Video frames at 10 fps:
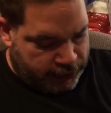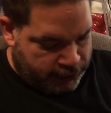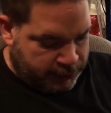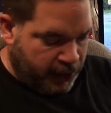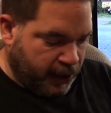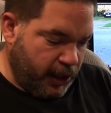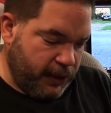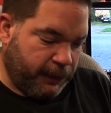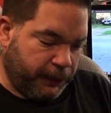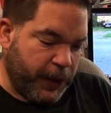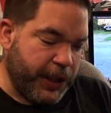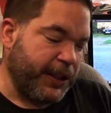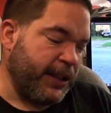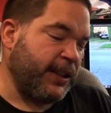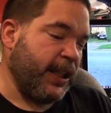Um, I can't
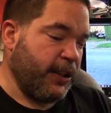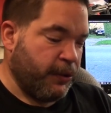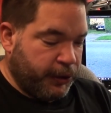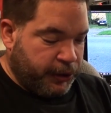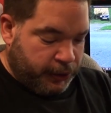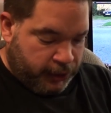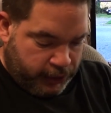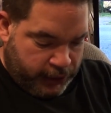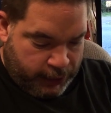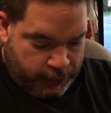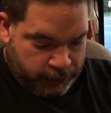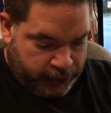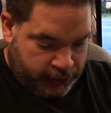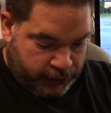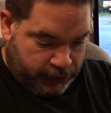find a date on it, so I don't know how
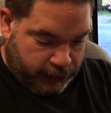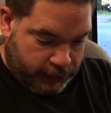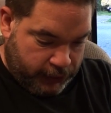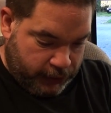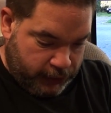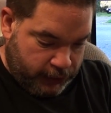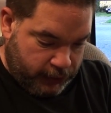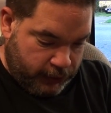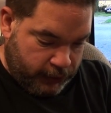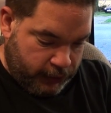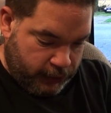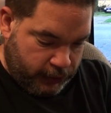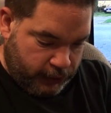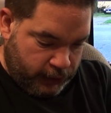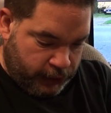old it is.
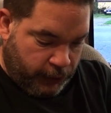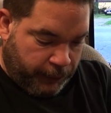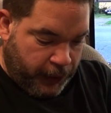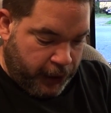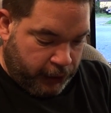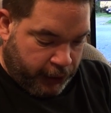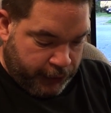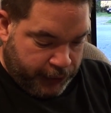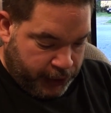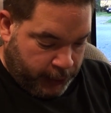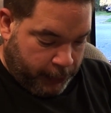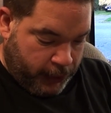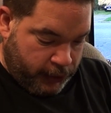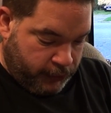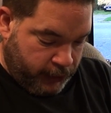It's got final QC
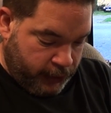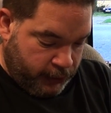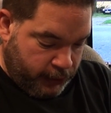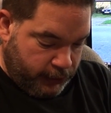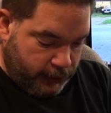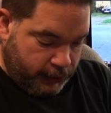passed written on it.